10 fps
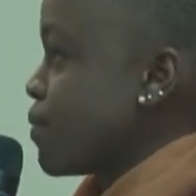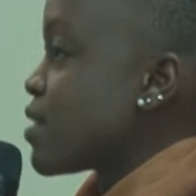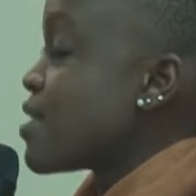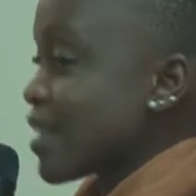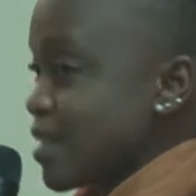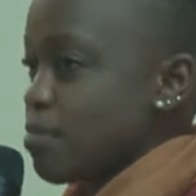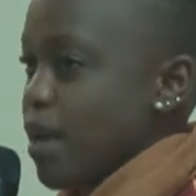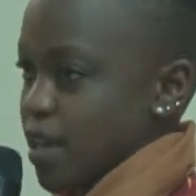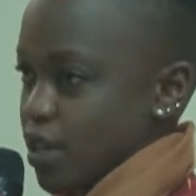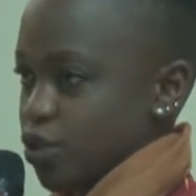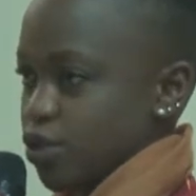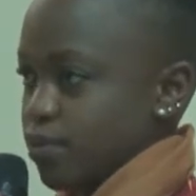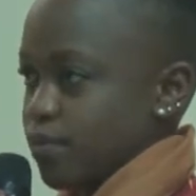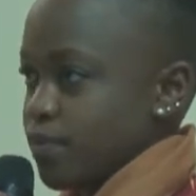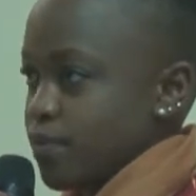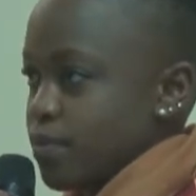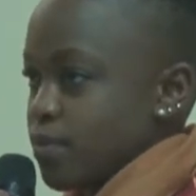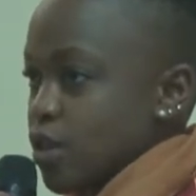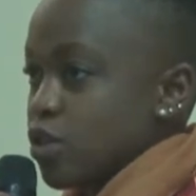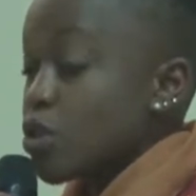That's my issue.
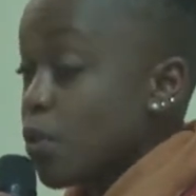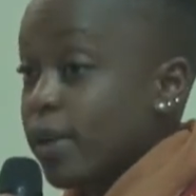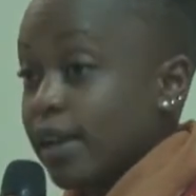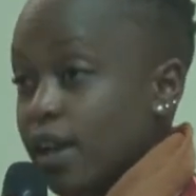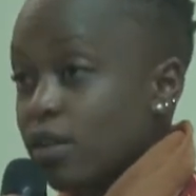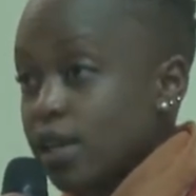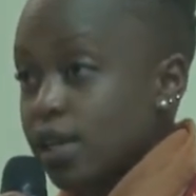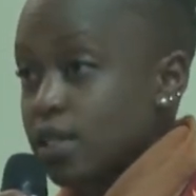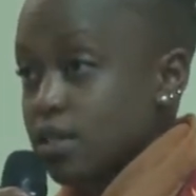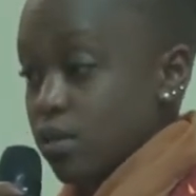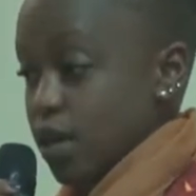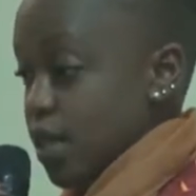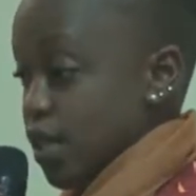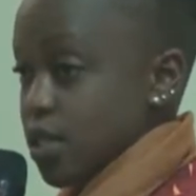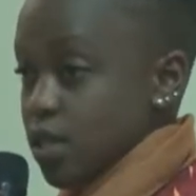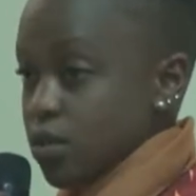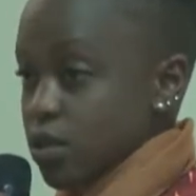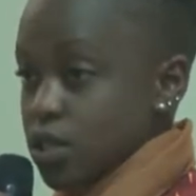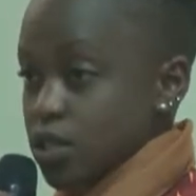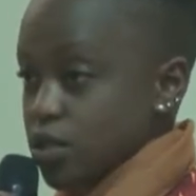So we were like, okay, let's look at that in the
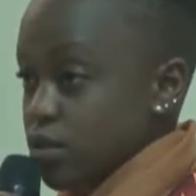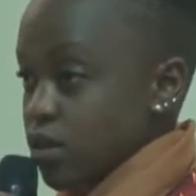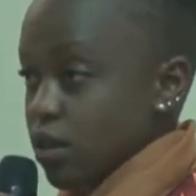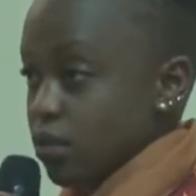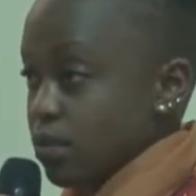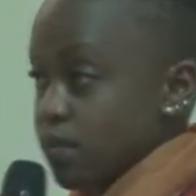Constitution